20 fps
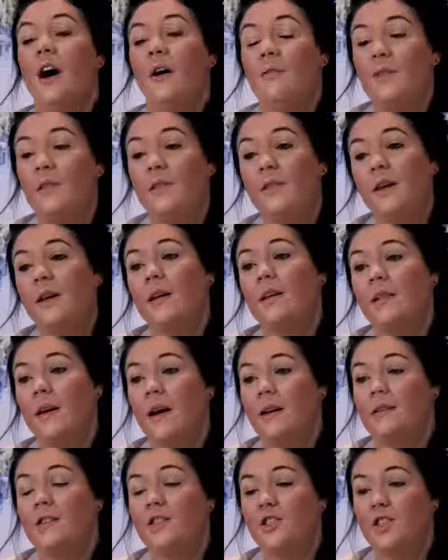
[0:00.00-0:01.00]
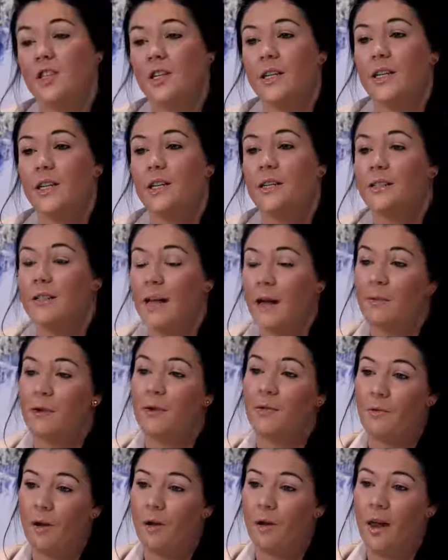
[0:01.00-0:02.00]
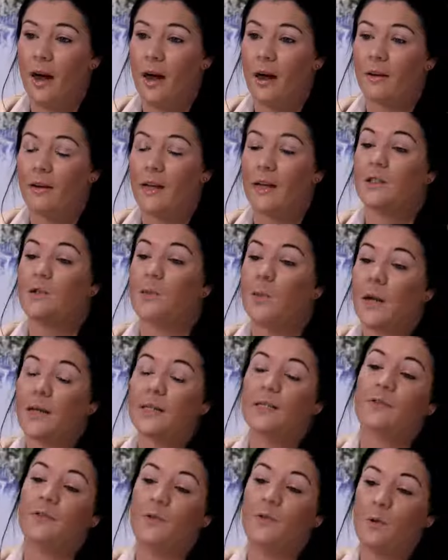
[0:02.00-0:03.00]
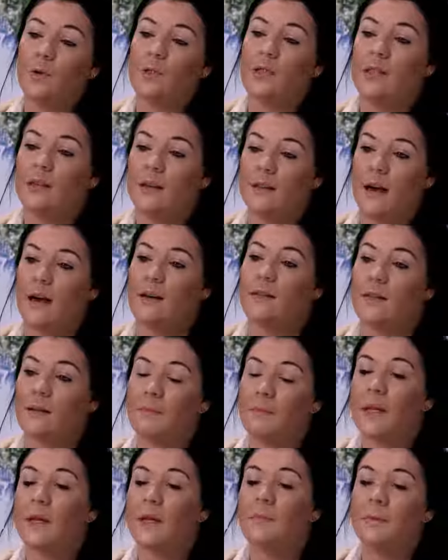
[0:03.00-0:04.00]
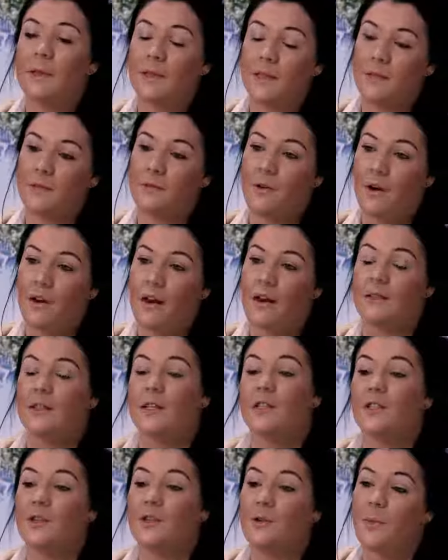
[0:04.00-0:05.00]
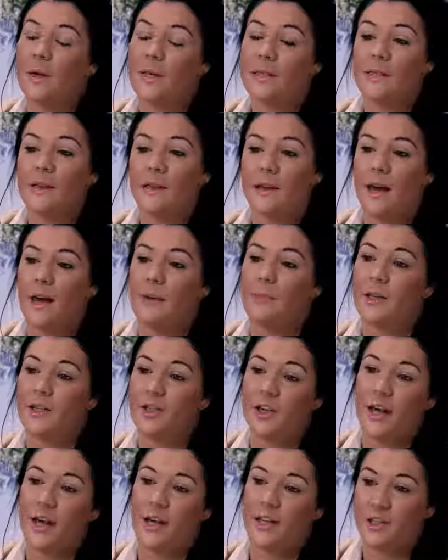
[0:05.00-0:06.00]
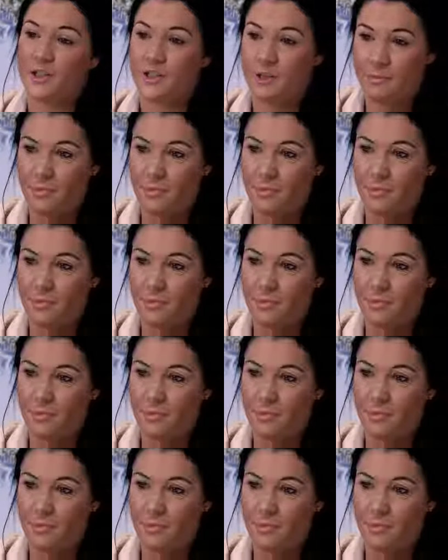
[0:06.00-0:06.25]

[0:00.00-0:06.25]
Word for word: of the 30,000 GDE tablet rollout as well as the 14,000 mini PC rollout into the Western Cape Education